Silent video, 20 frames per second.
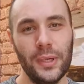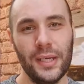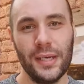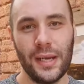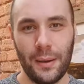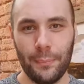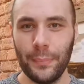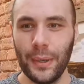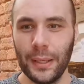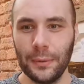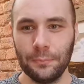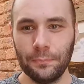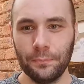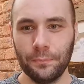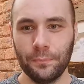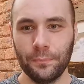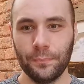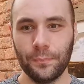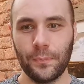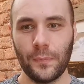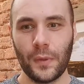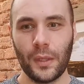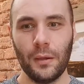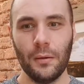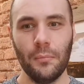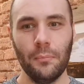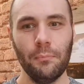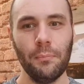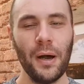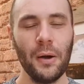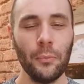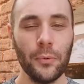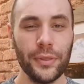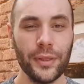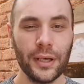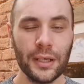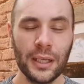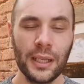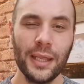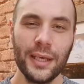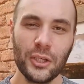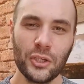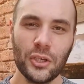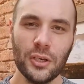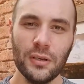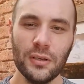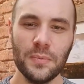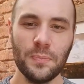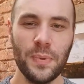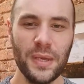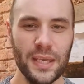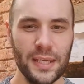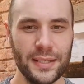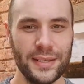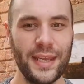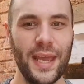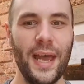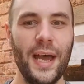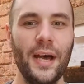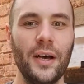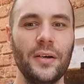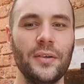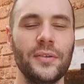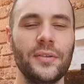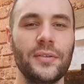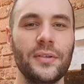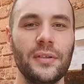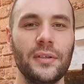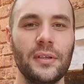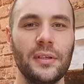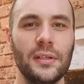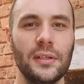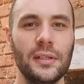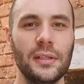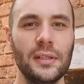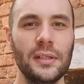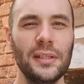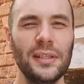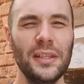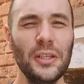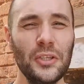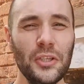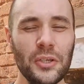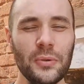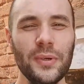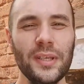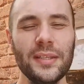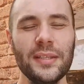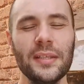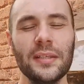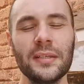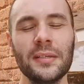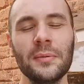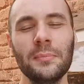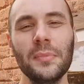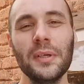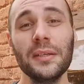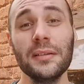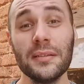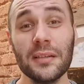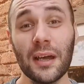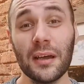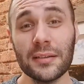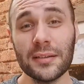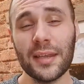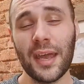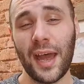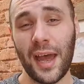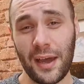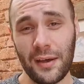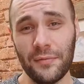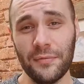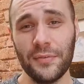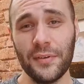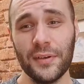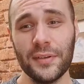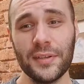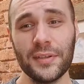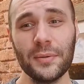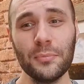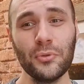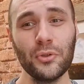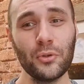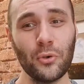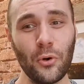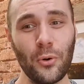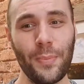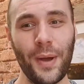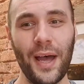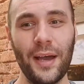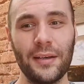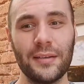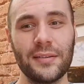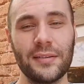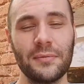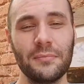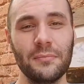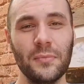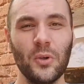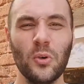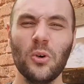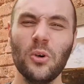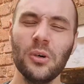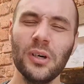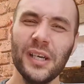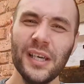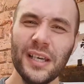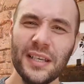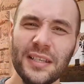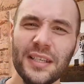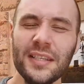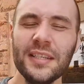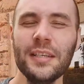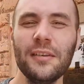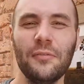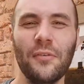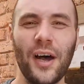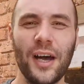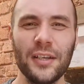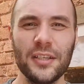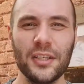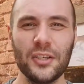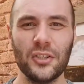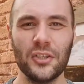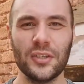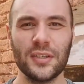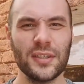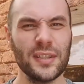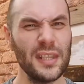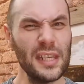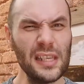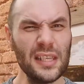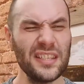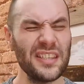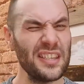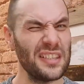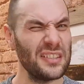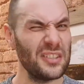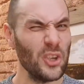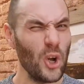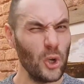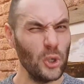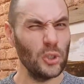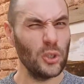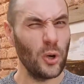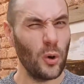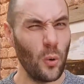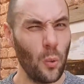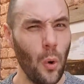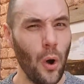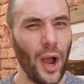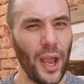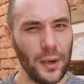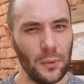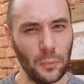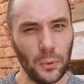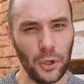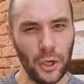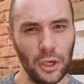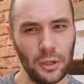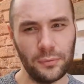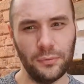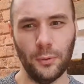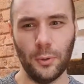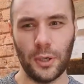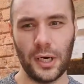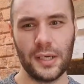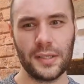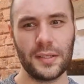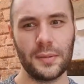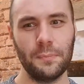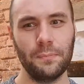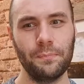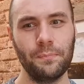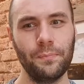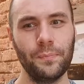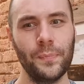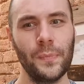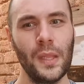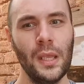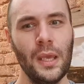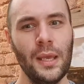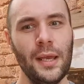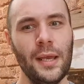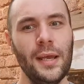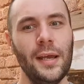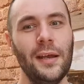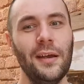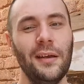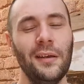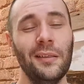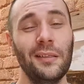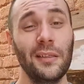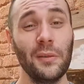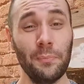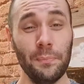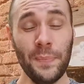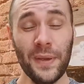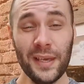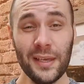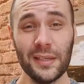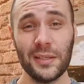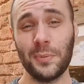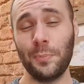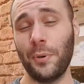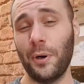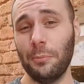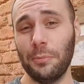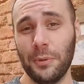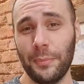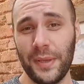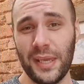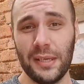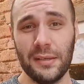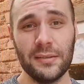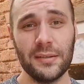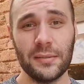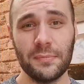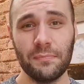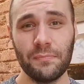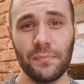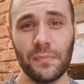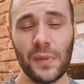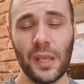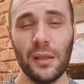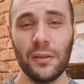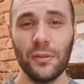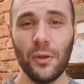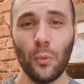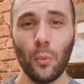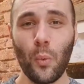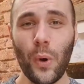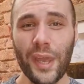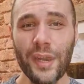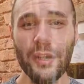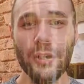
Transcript: number, but with a collection as big as ours, the Dewey system does have some drawbacks or disadvantages, things that don't quite work for us. The biggest problem is that when a